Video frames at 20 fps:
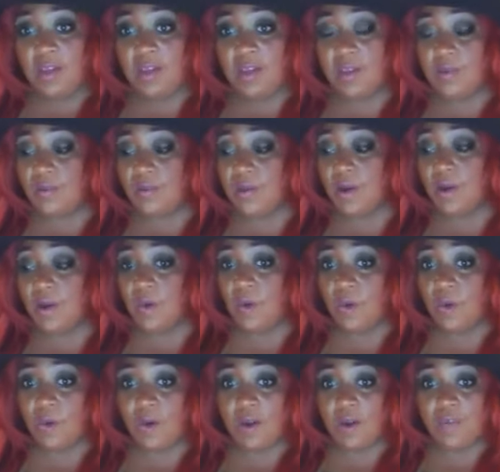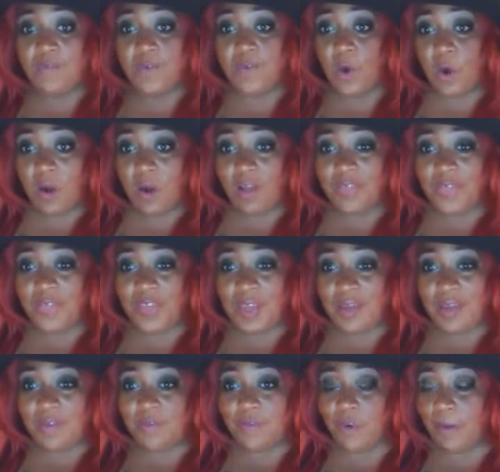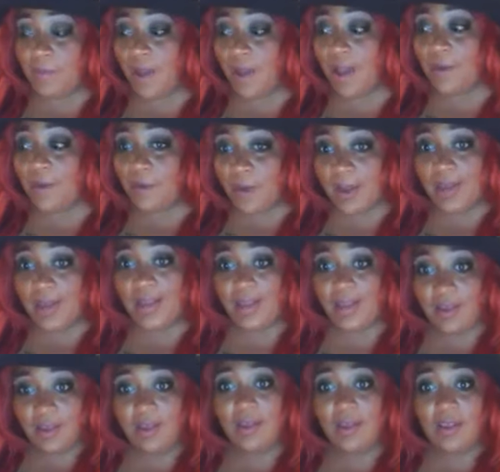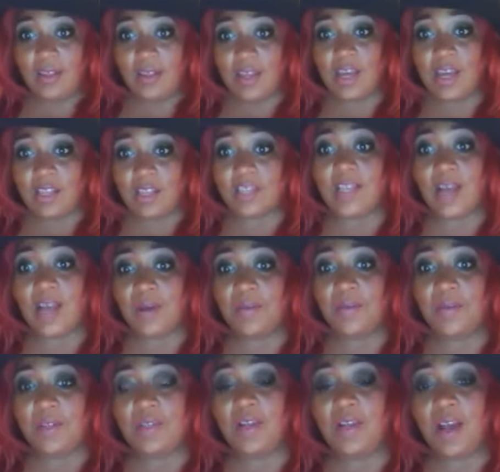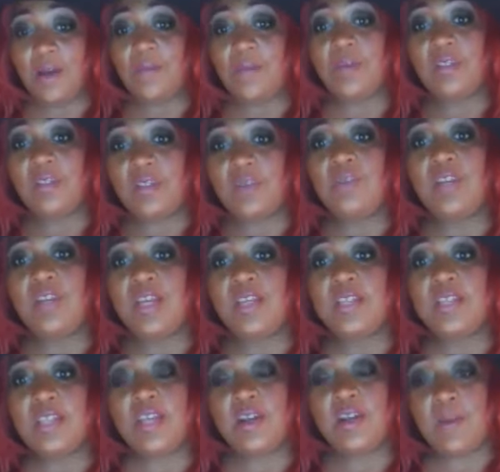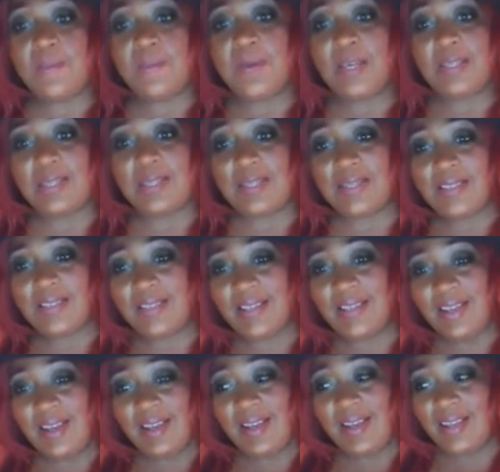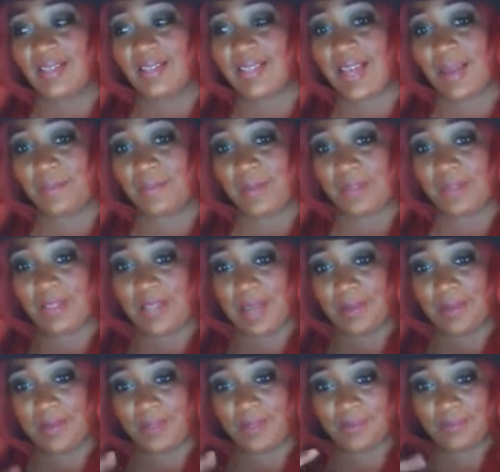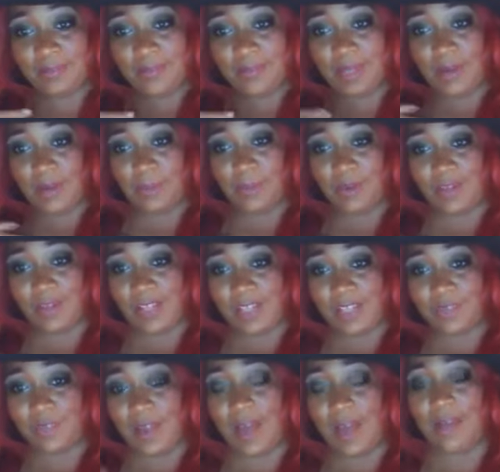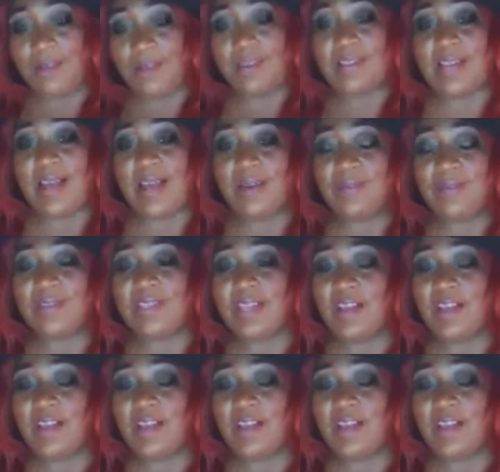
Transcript: you know, or a fall theme for my wedding, yes, I would do these centerpieces and take my time and, you know, pull these flowers out and